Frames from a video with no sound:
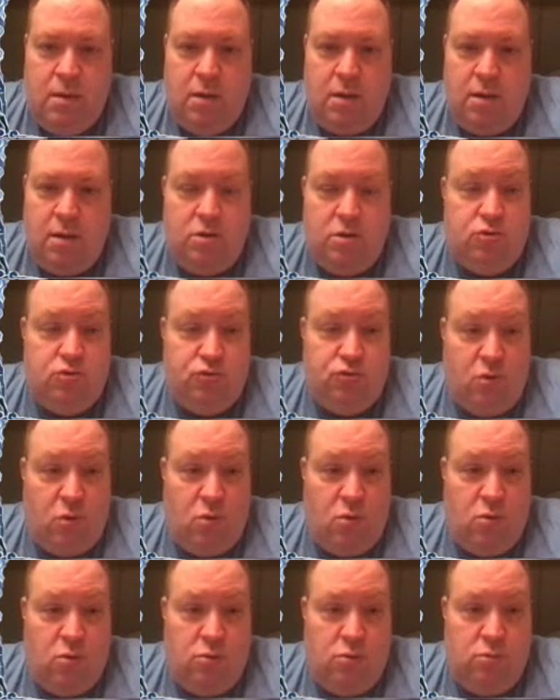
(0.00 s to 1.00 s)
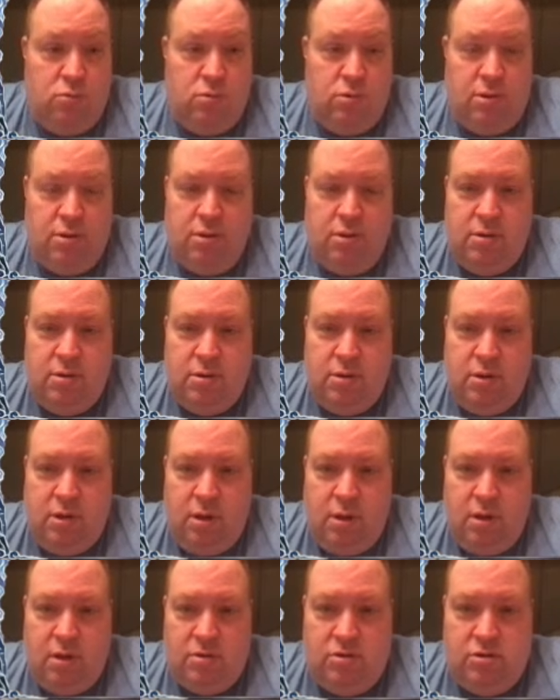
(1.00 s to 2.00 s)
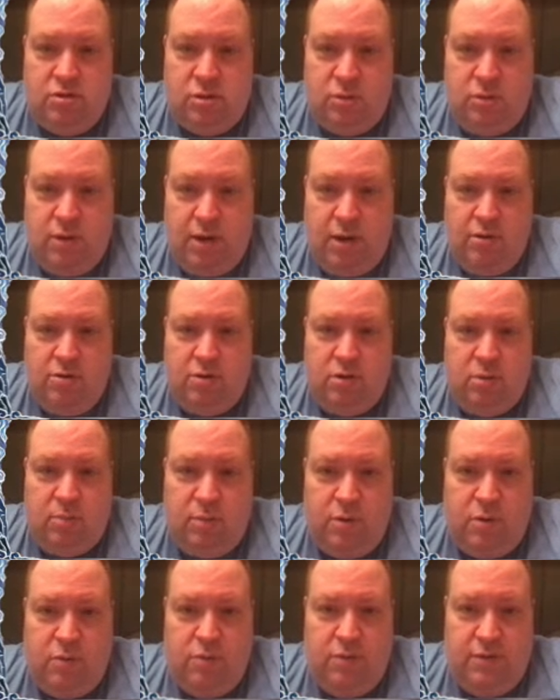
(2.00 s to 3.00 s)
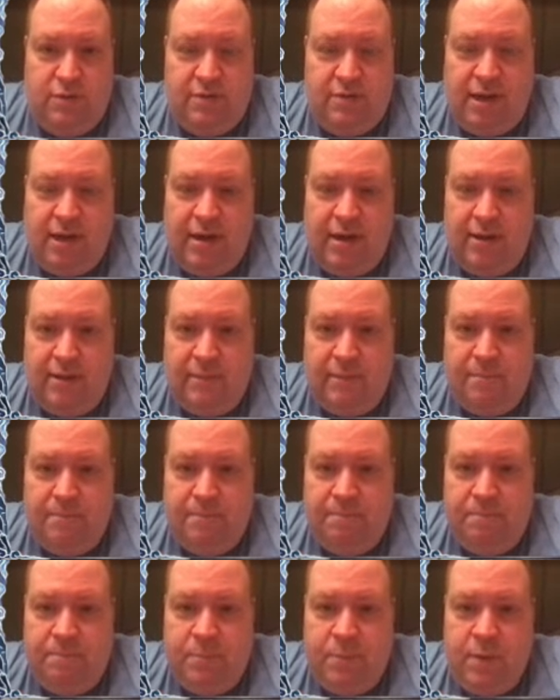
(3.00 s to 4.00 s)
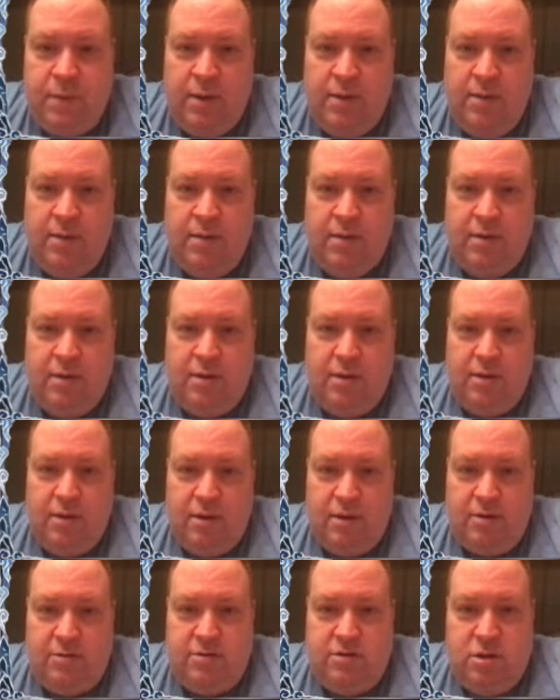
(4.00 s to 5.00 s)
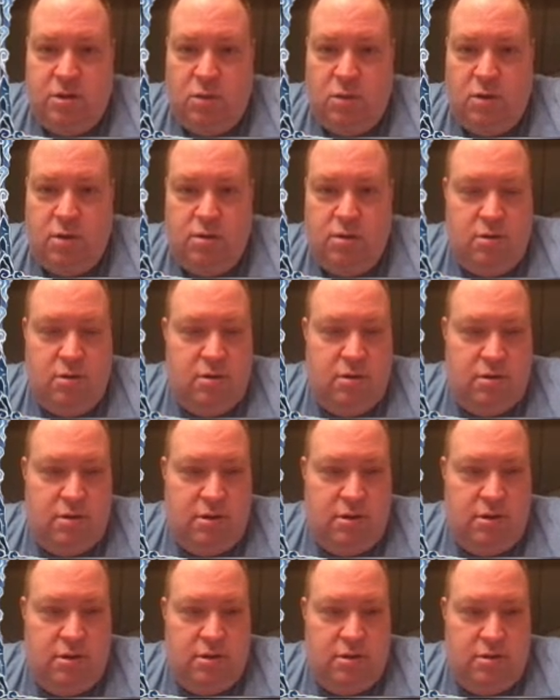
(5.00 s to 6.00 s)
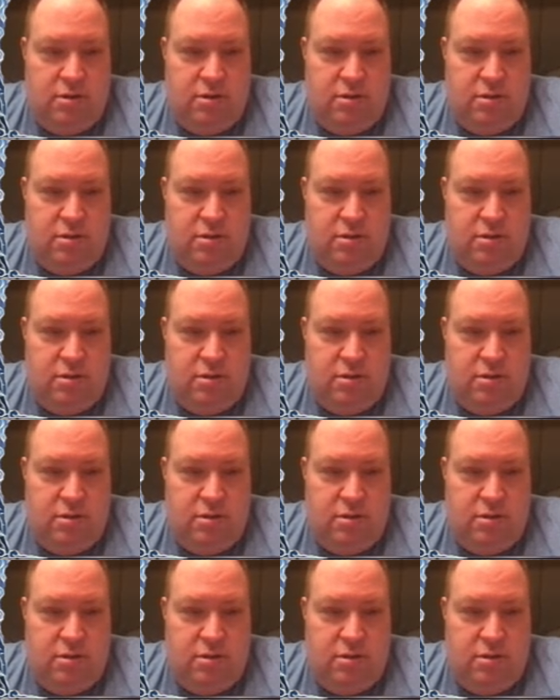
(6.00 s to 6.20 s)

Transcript: control, slow down your opponent's game, Snow Under is